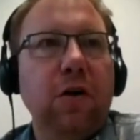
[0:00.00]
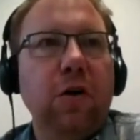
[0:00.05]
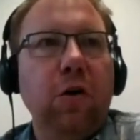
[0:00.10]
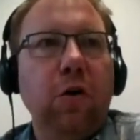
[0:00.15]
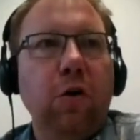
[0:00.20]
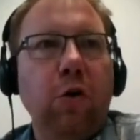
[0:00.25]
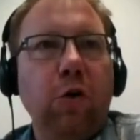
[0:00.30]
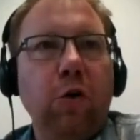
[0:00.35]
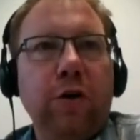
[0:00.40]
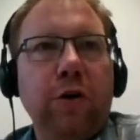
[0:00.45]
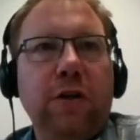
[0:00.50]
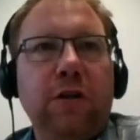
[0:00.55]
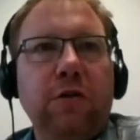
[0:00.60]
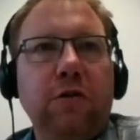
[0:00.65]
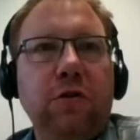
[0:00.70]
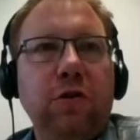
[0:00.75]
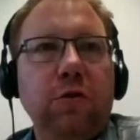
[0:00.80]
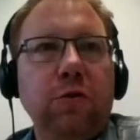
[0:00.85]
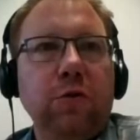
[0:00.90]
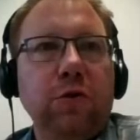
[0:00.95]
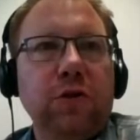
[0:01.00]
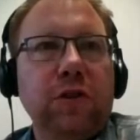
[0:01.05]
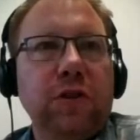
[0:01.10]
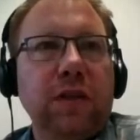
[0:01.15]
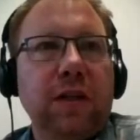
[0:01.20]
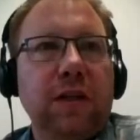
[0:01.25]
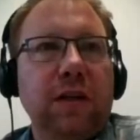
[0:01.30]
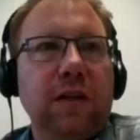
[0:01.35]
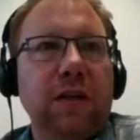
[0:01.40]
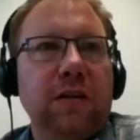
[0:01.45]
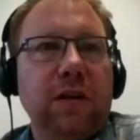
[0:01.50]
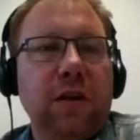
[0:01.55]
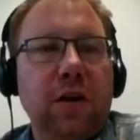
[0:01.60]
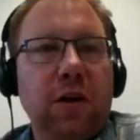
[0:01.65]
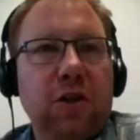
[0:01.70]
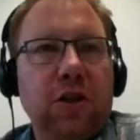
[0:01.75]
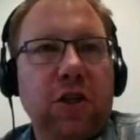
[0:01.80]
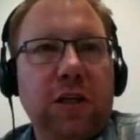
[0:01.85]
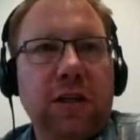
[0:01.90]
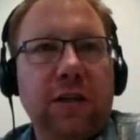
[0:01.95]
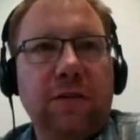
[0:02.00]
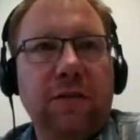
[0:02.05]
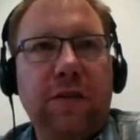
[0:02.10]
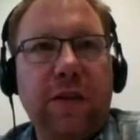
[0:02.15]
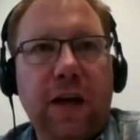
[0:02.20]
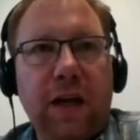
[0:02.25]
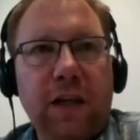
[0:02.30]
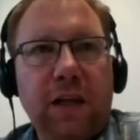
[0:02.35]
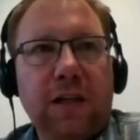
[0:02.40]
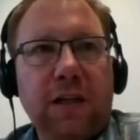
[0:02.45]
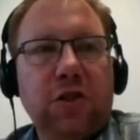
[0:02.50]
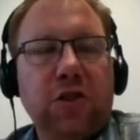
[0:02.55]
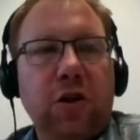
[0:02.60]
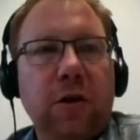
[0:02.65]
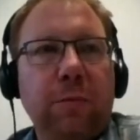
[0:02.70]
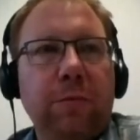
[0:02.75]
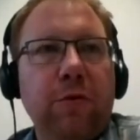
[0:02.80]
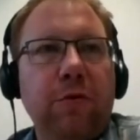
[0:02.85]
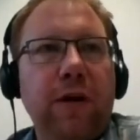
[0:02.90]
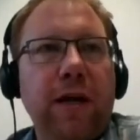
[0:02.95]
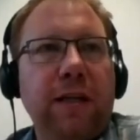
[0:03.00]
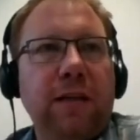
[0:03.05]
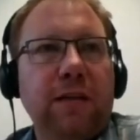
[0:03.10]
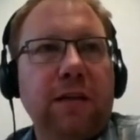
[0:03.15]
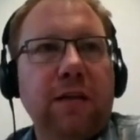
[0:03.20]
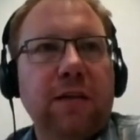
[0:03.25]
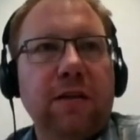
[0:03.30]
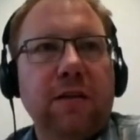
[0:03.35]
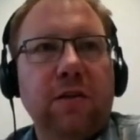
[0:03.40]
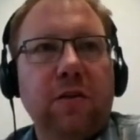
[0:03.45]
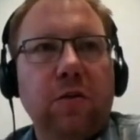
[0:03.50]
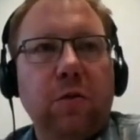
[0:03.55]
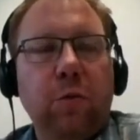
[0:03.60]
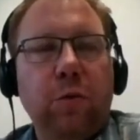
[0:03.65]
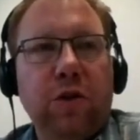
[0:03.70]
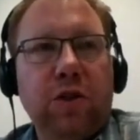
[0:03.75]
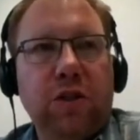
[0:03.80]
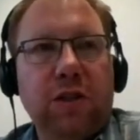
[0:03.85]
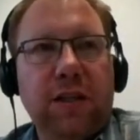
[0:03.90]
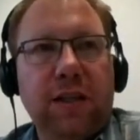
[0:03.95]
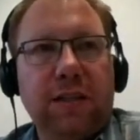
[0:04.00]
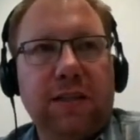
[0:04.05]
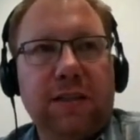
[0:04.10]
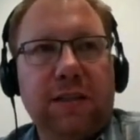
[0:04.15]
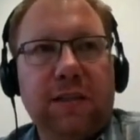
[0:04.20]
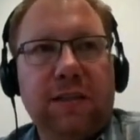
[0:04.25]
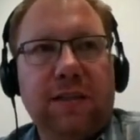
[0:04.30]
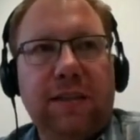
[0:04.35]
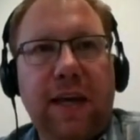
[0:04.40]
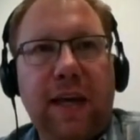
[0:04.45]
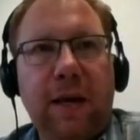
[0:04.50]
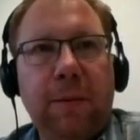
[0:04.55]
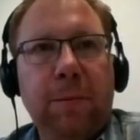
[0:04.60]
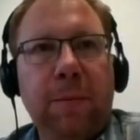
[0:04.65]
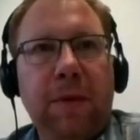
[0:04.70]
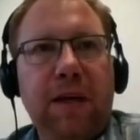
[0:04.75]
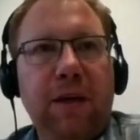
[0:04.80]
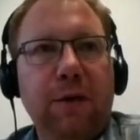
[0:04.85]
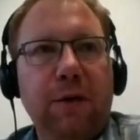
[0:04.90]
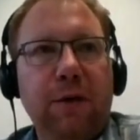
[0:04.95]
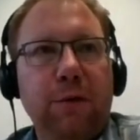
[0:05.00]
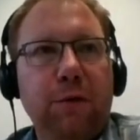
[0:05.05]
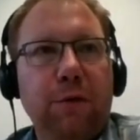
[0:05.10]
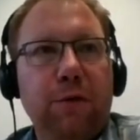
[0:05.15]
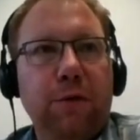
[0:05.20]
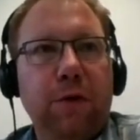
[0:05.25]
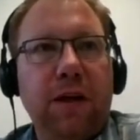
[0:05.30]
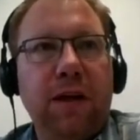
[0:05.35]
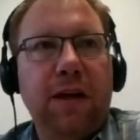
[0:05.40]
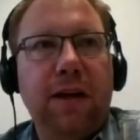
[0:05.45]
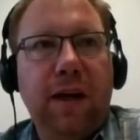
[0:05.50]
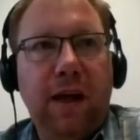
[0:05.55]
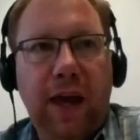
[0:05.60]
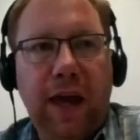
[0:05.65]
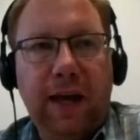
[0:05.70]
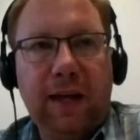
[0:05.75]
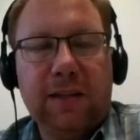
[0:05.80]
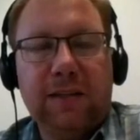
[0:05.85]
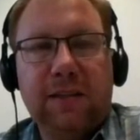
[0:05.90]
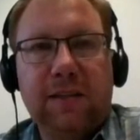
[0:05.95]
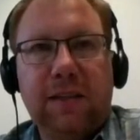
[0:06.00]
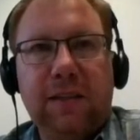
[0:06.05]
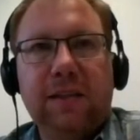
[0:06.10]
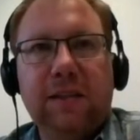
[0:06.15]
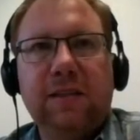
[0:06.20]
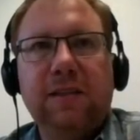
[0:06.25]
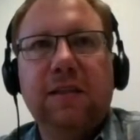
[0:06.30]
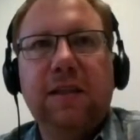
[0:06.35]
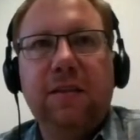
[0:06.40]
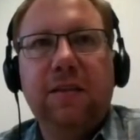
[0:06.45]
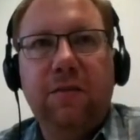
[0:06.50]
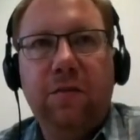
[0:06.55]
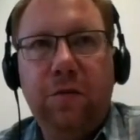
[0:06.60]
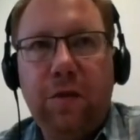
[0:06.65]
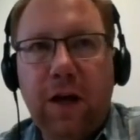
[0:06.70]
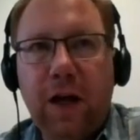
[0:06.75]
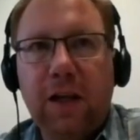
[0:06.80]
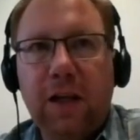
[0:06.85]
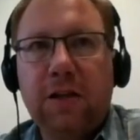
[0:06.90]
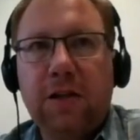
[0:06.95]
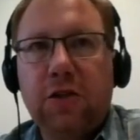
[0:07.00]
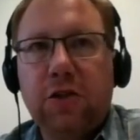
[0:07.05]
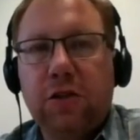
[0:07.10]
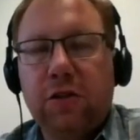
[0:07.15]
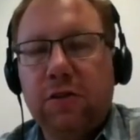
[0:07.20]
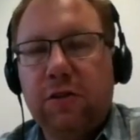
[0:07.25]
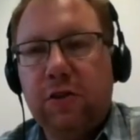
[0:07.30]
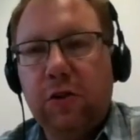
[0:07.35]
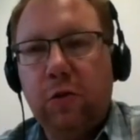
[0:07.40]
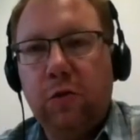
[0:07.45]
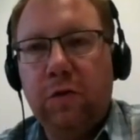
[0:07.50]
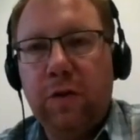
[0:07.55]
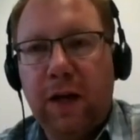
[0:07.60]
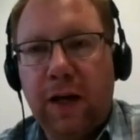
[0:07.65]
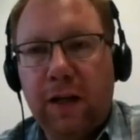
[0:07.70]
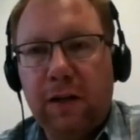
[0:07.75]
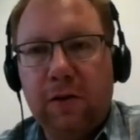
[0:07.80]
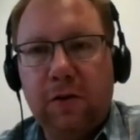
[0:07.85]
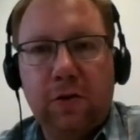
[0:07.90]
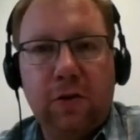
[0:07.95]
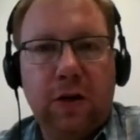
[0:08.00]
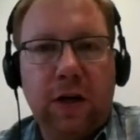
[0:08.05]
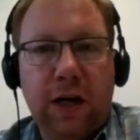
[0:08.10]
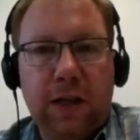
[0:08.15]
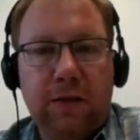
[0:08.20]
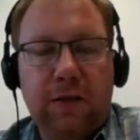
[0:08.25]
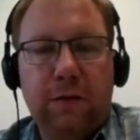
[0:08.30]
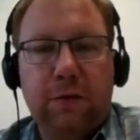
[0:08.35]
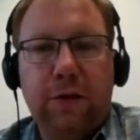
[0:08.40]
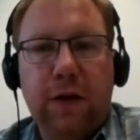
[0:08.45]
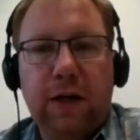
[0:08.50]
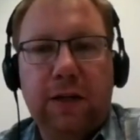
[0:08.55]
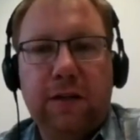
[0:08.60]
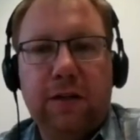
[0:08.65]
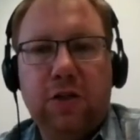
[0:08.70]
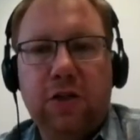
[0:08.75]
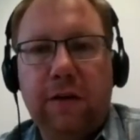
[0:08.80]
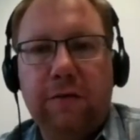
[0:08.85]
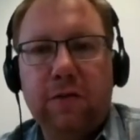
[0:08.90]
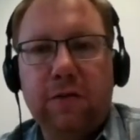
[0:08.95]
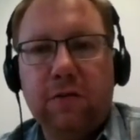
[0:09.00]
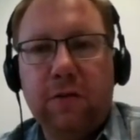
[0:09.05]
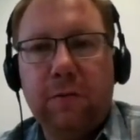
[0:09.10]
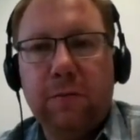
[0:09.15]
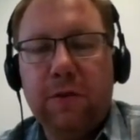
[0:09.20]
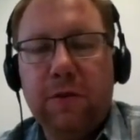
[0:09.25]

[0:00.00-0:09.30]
Or you use the logical nullish operator, which does the same if X is nullish, so null or undefined in JavaScript.